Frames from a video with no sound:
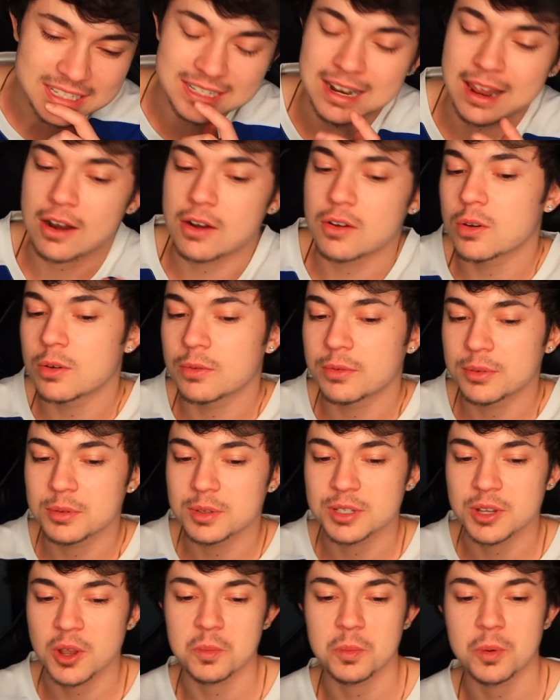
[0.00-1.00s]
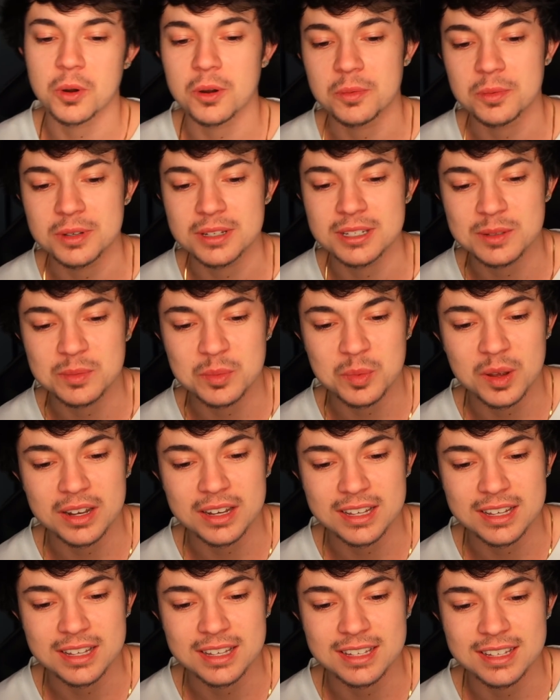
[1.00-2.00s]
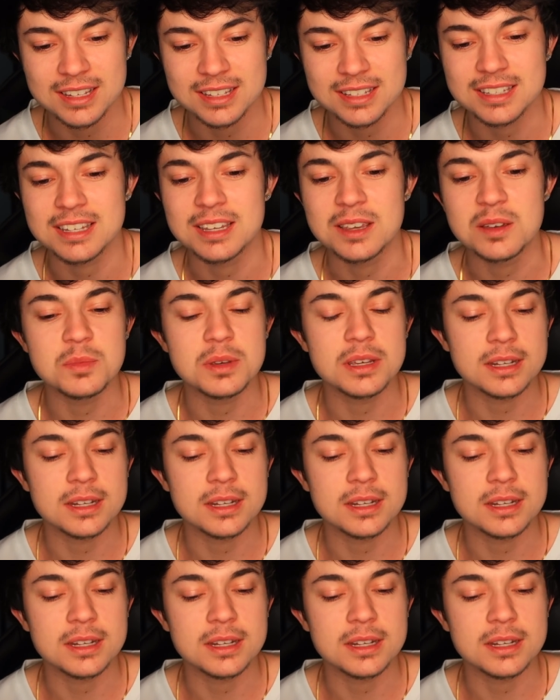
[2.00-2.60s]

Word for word: and I don't know if it was on purpose, but it, it's him